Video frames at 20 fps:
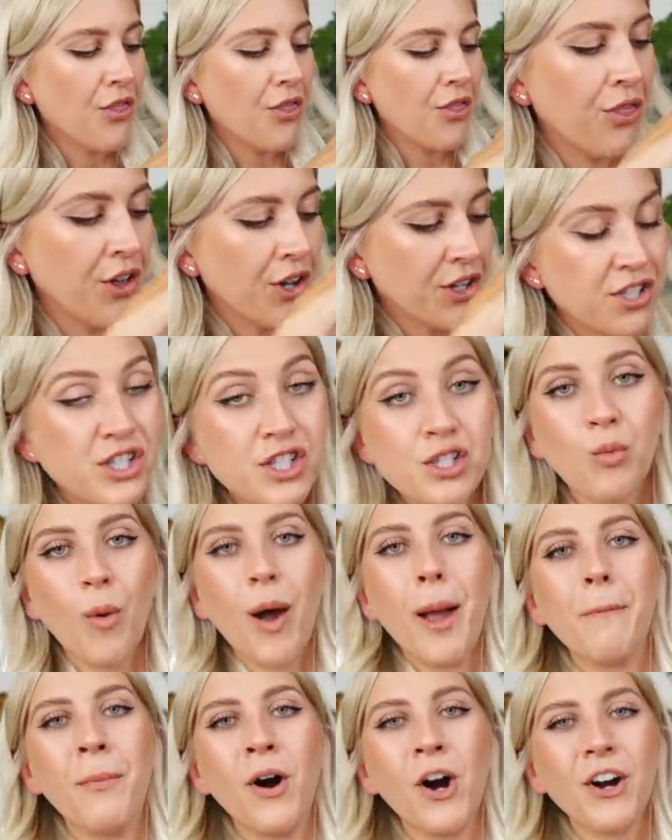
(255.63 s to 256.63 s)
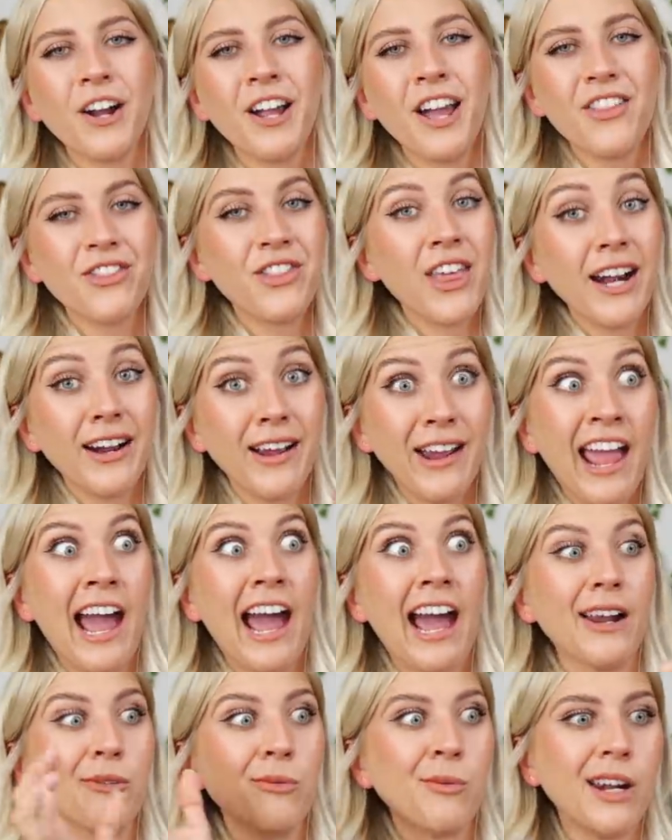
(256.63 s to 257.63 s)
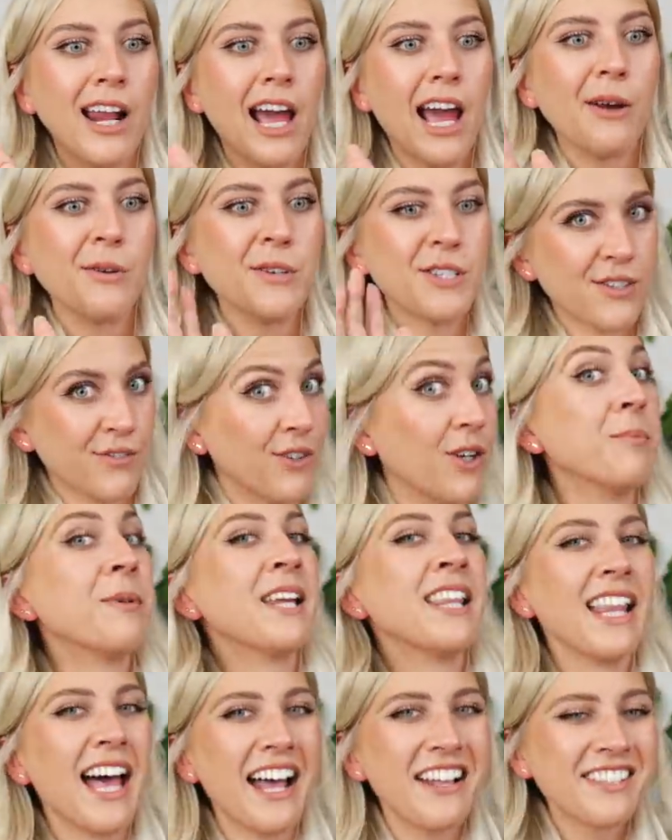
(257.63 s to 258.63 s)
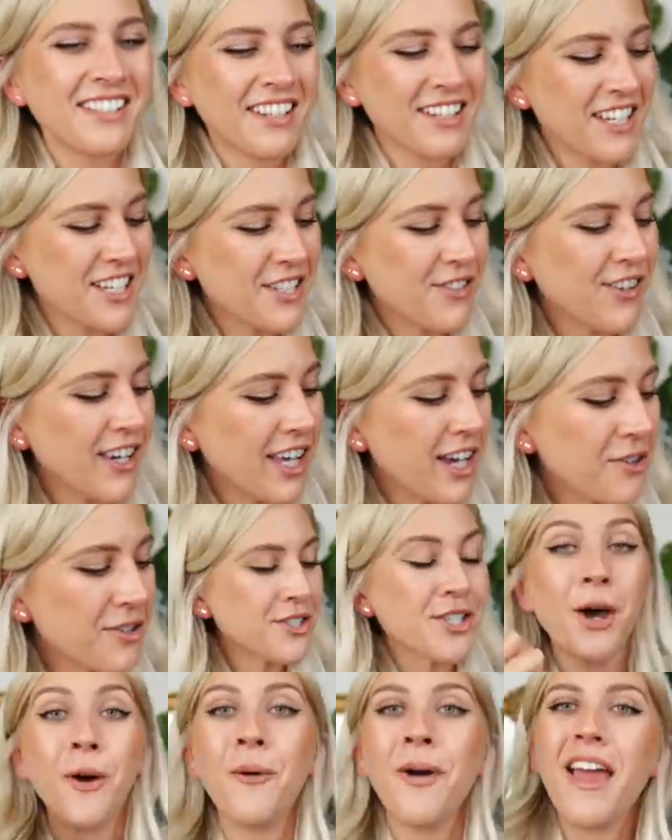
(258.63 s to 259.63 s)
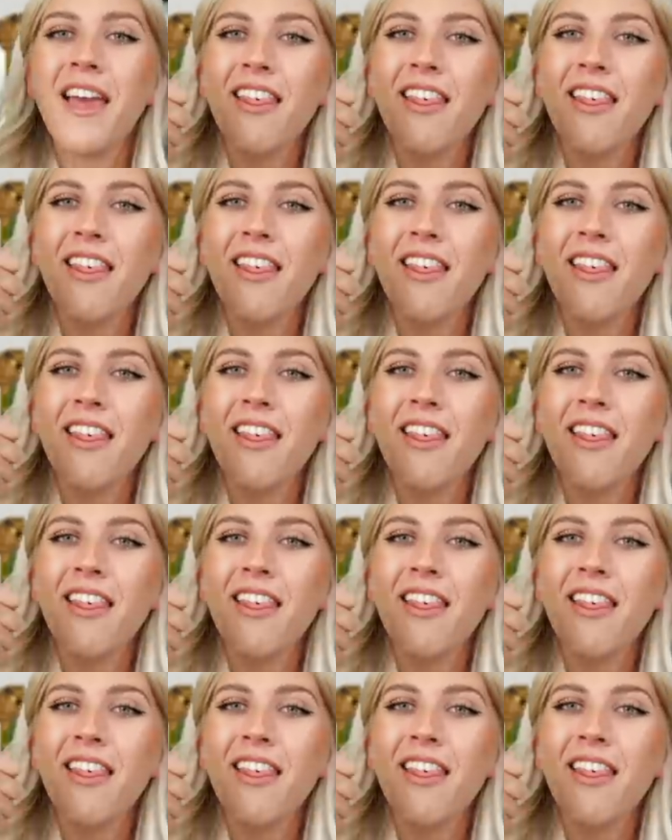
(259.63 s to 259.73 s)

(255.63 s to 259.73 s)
the sweat mark that I had when I was filming last Sunday's video, so